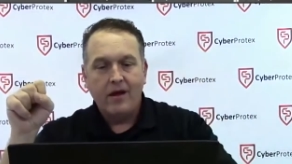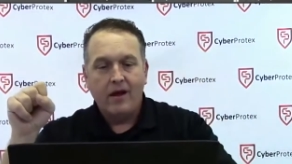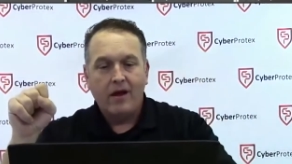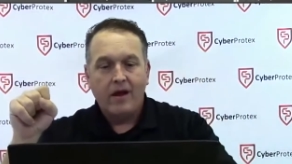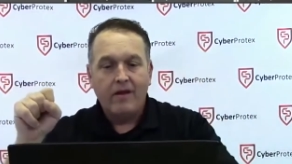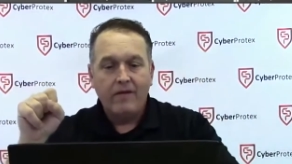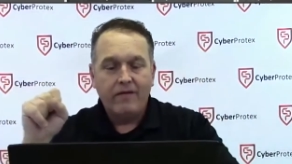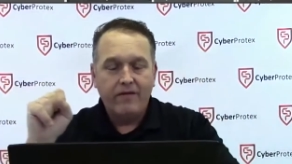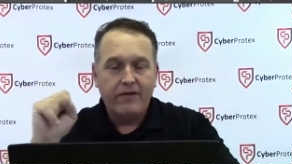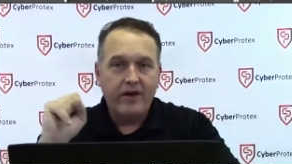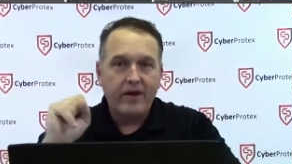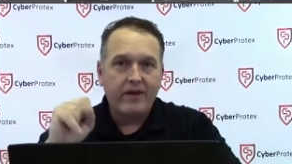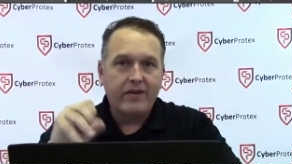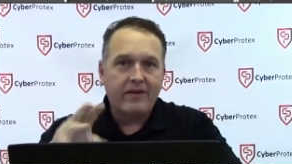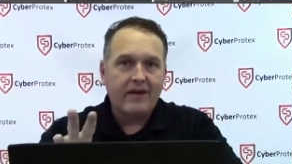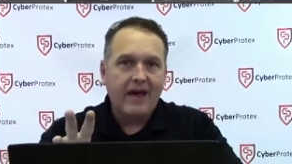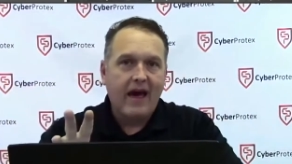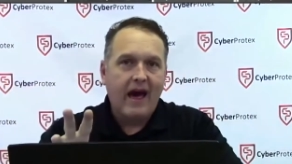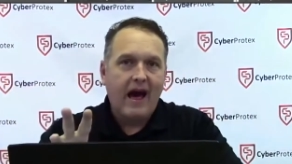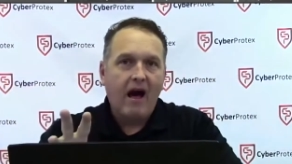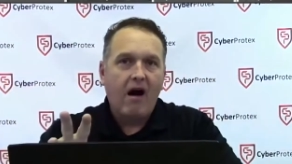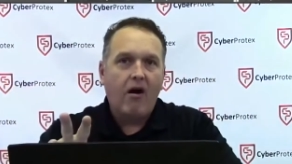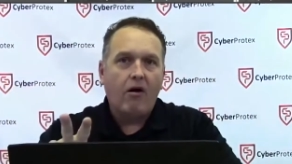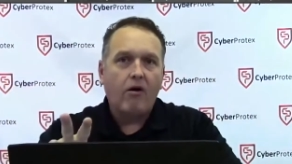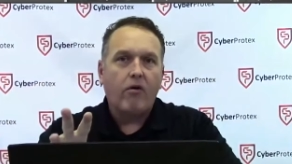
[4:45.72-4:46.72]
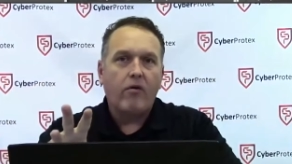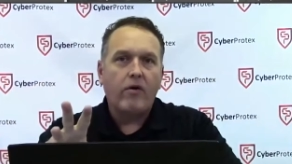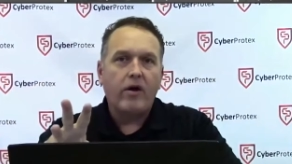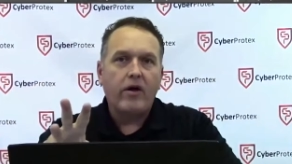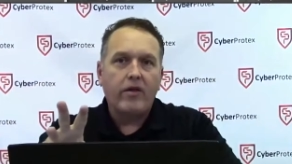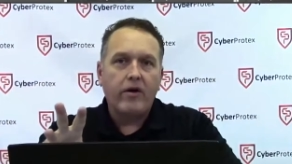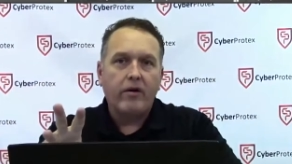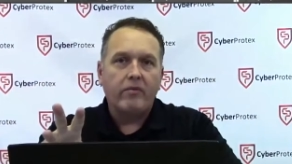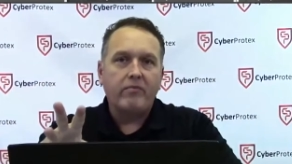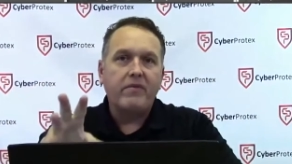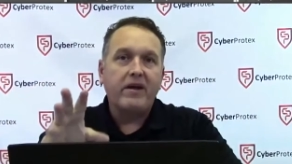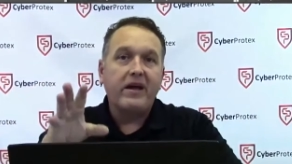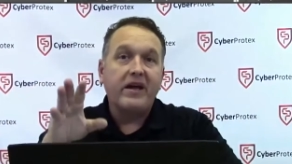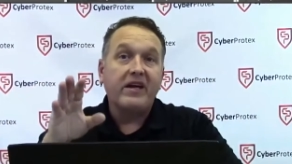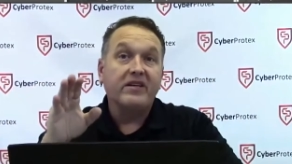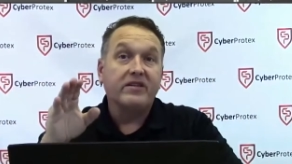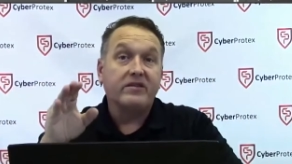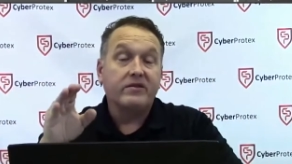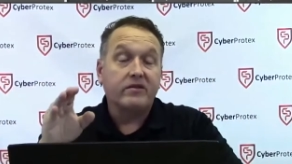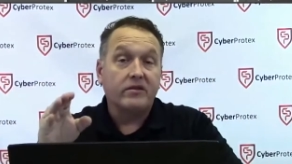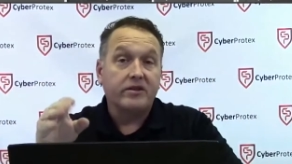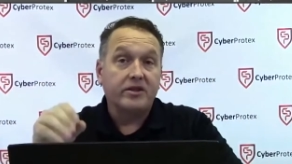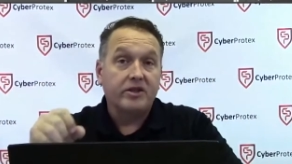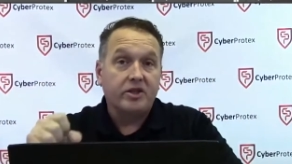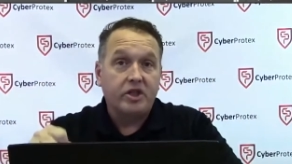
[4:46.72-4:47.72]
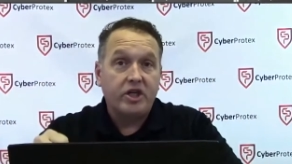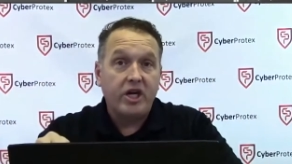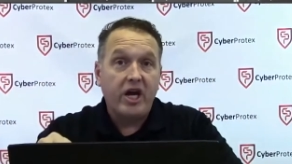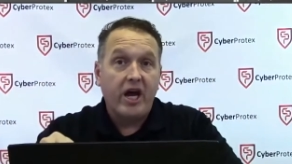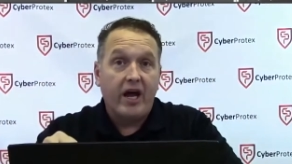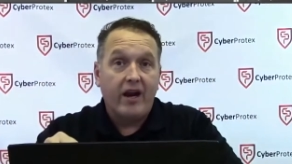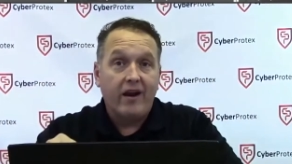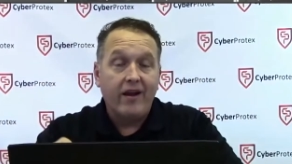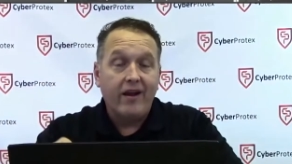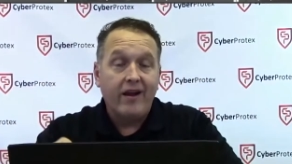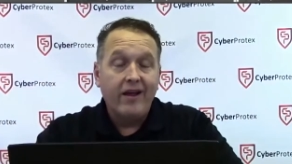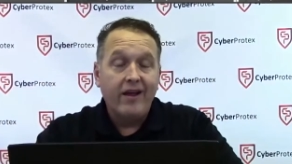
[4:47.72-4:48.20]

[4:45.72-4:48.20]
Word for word: this algorithm is legit.